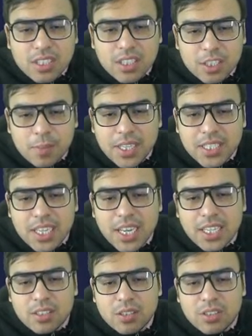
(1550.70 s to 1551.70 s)
especially,
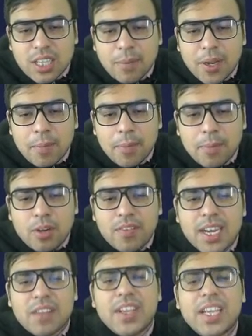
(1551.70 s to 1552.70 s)
so Tamil people
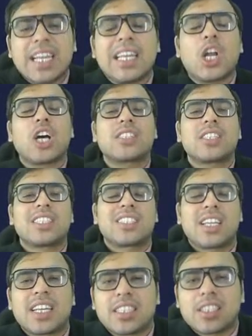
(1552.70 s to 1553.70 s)
were living in
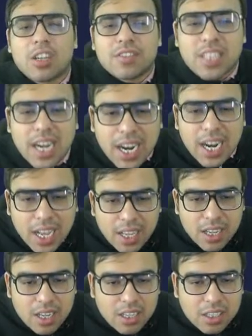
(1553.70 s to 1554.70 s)
northeastern region of Sri Lanka.
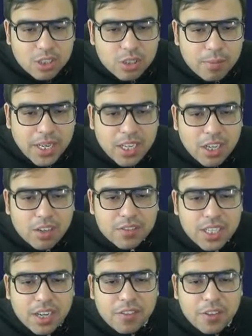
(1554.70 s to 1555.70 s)
So many of
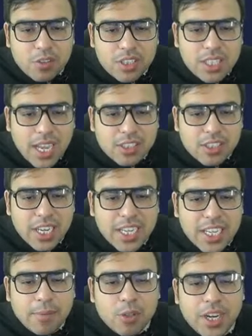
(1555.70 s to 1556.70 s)
the refugees actually
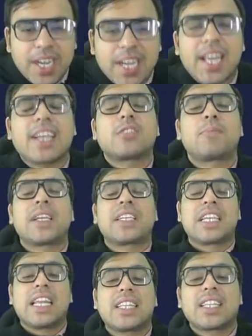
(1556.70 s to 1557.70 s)
came to India,
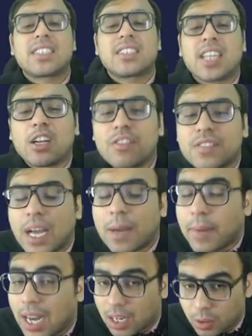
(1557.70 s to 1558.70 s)
especially in the state of
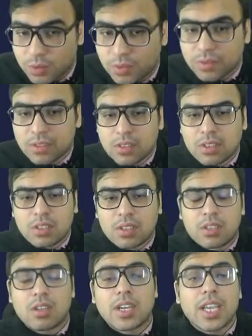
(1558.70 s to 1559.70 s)
Tamil Nadu.
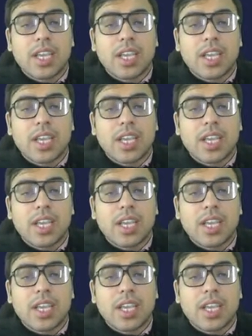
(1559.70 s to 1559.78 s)
Okay,